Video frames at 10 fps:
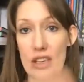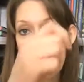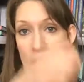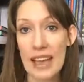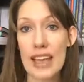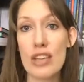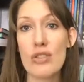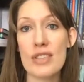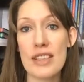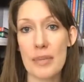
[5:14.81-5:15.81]
then again
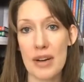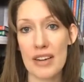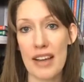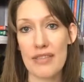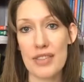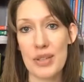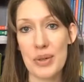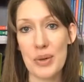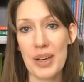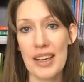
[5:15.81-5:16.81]
using the butter knife
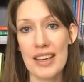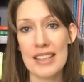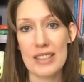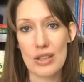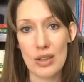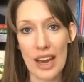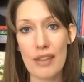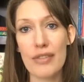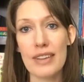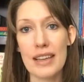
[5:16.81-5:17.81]
to
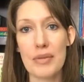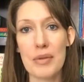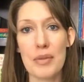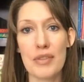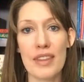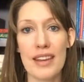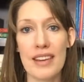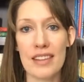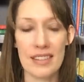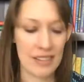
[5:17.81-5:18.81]
carefully remove
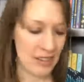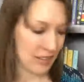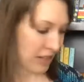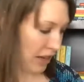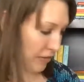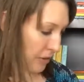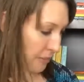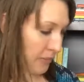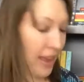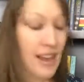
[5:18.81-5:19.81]
the cover.
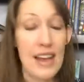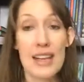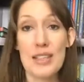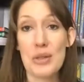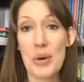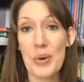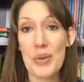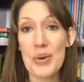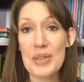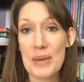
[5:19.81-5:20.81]
So
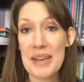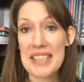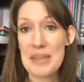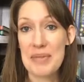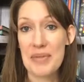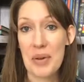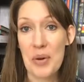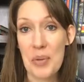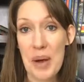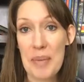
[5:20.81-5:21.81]
those are my tips
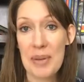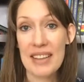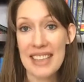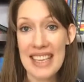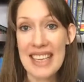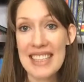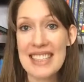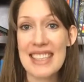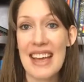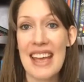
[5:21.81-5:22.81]
for wipe
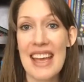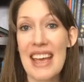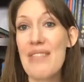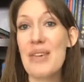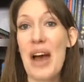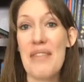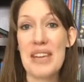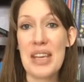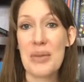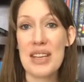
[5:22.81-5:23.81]
cleans. If you
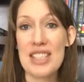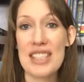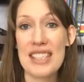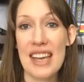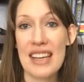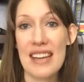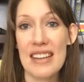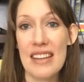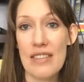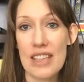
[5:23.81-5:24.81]
have any questions, I'd
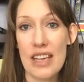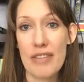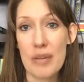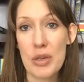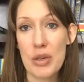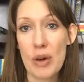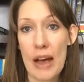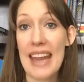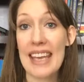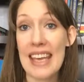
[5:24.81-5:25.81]
love to hear from you.
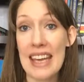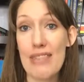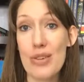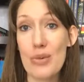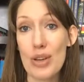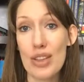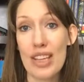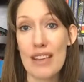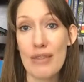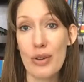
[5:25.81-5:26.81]
And again, if you are
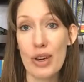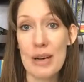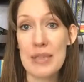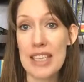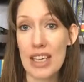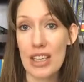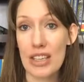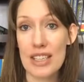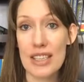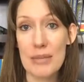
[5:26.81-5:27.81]
looking for a
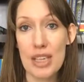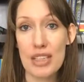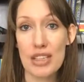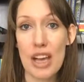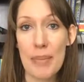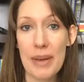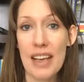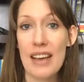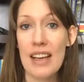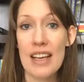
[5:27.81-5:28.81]
particular subject or
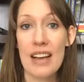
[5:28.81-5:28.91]
topic,